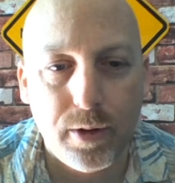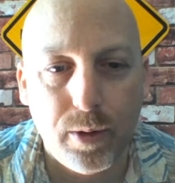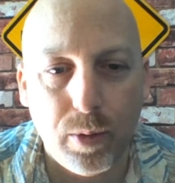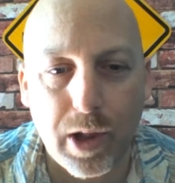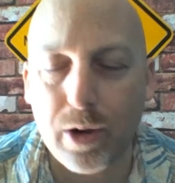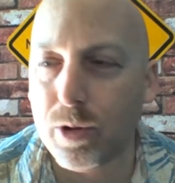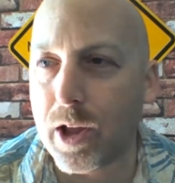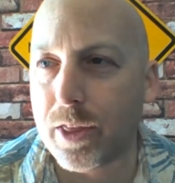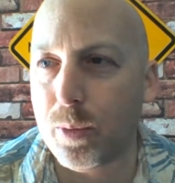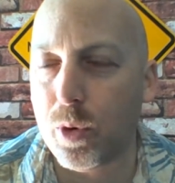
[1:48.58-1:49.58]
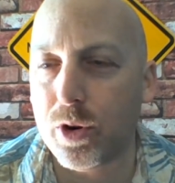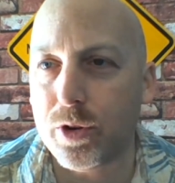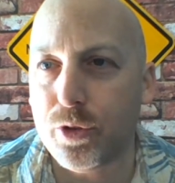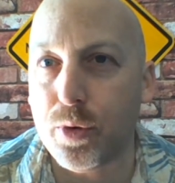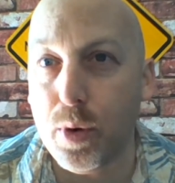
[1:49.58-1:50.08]
Well, I don't like the
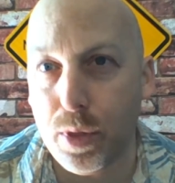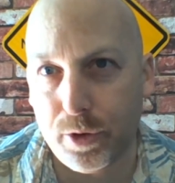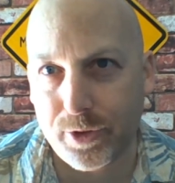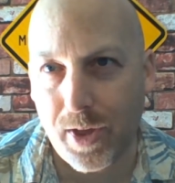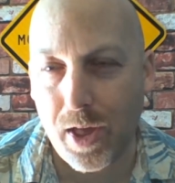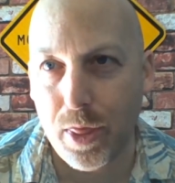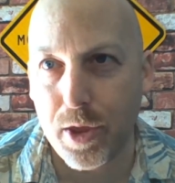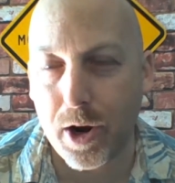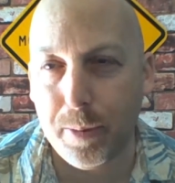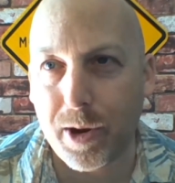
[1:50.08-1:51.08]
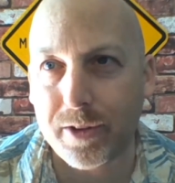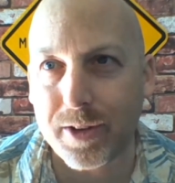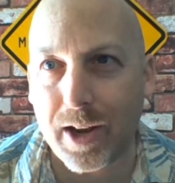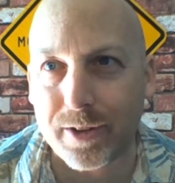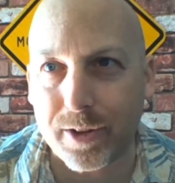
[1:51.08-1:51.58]
word truths there, because
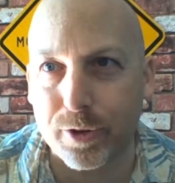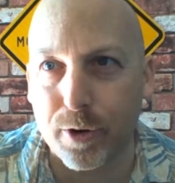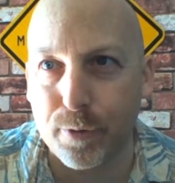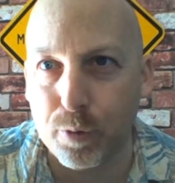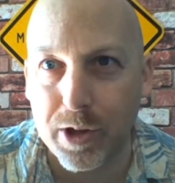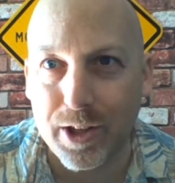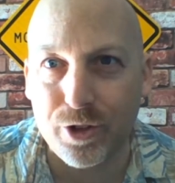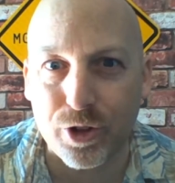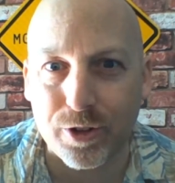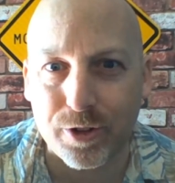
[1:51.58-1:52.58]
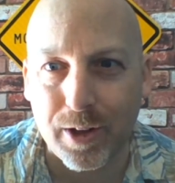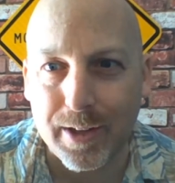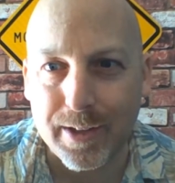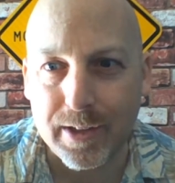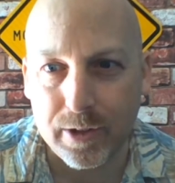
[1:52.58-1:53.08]
it has a sort of religious
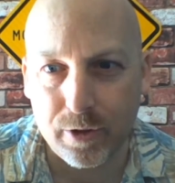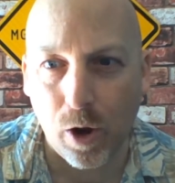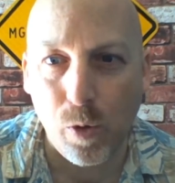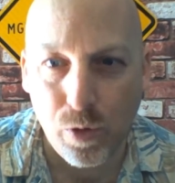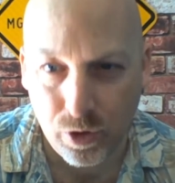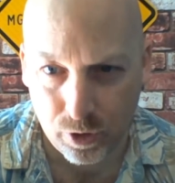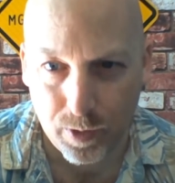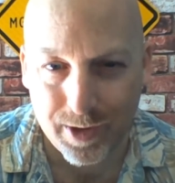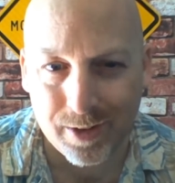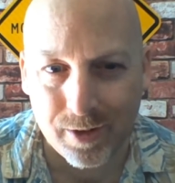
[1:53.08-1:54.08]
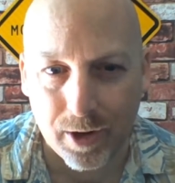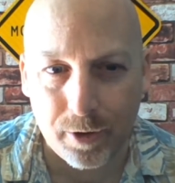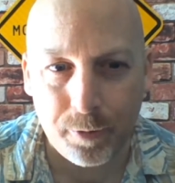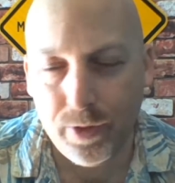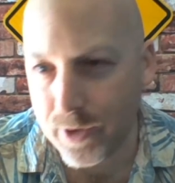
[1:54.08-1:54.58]
tone to it, doesn't it?
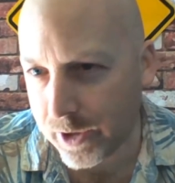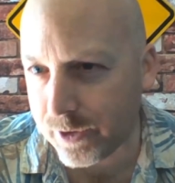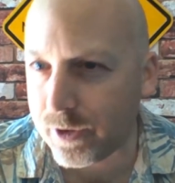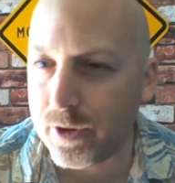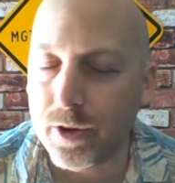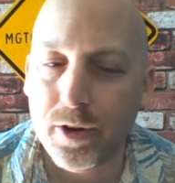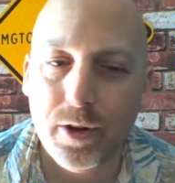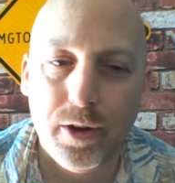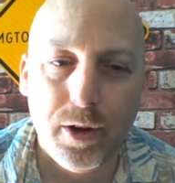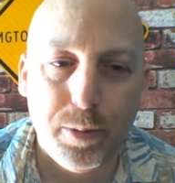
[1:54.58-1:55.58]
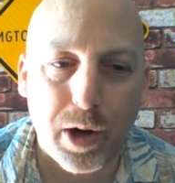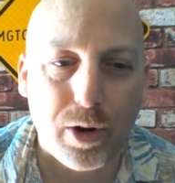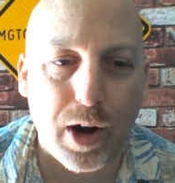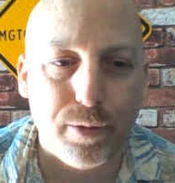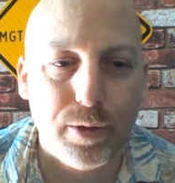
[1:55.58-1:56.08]
Next
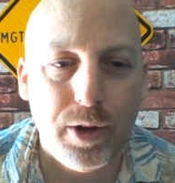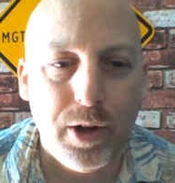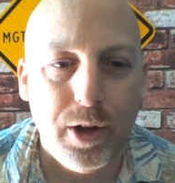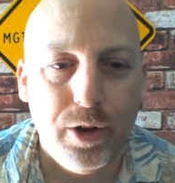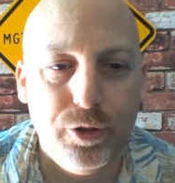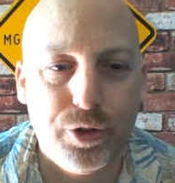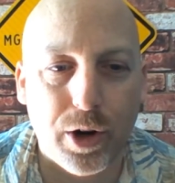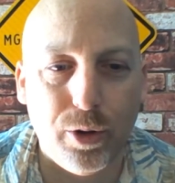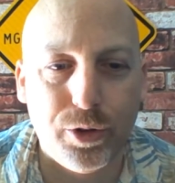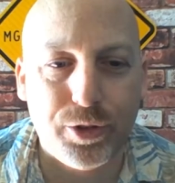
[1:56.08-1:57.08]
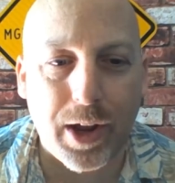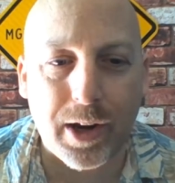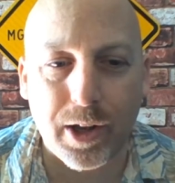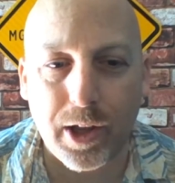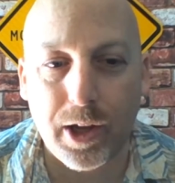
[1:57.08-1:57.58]
paragraph. Gerald
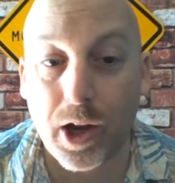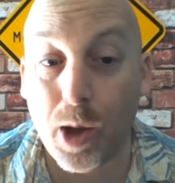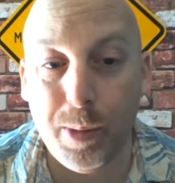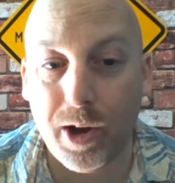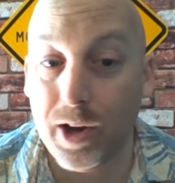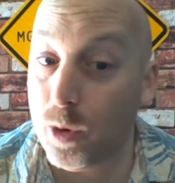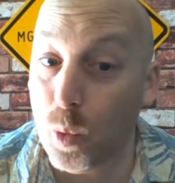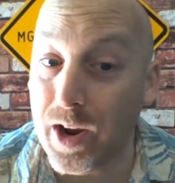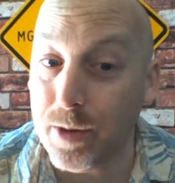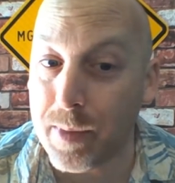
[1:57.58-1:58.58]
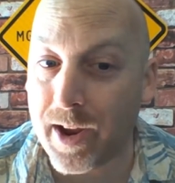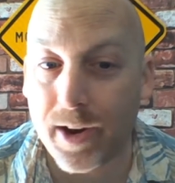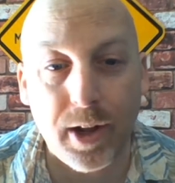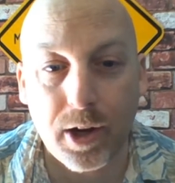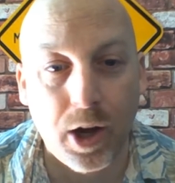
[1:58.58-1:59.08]
Stanley, comma, a white
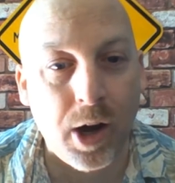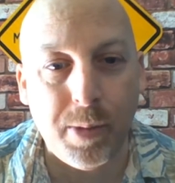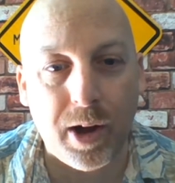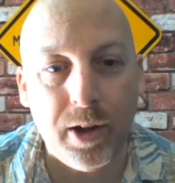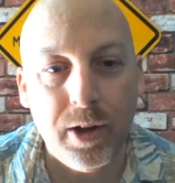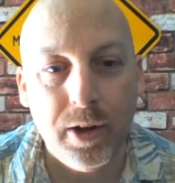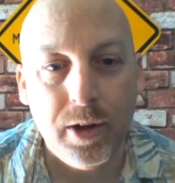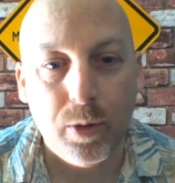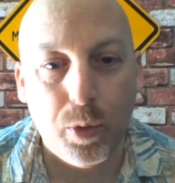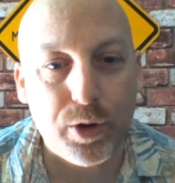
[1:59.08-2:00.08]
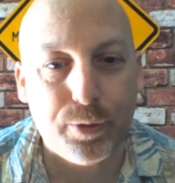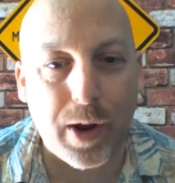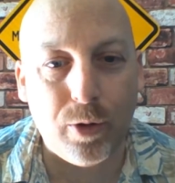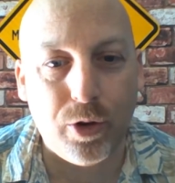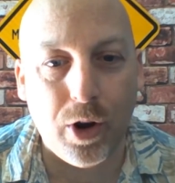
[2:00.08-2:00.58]
man, comma, was
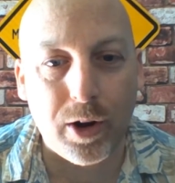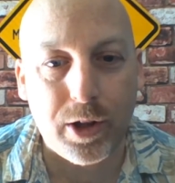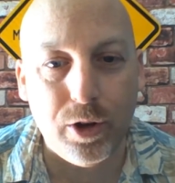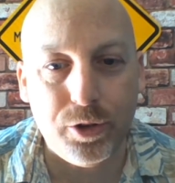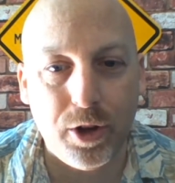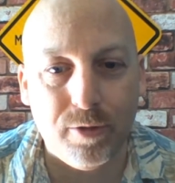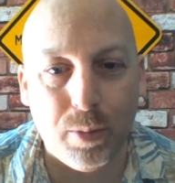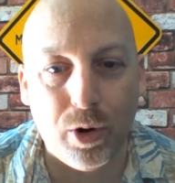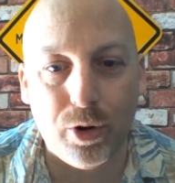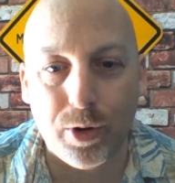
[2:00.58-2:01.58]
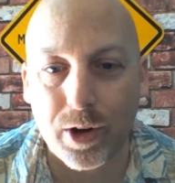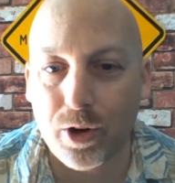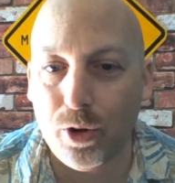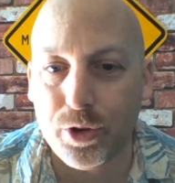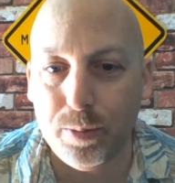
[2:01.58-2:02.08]
found not guilty of murdering
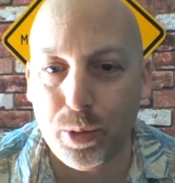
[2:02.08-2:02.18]
Colton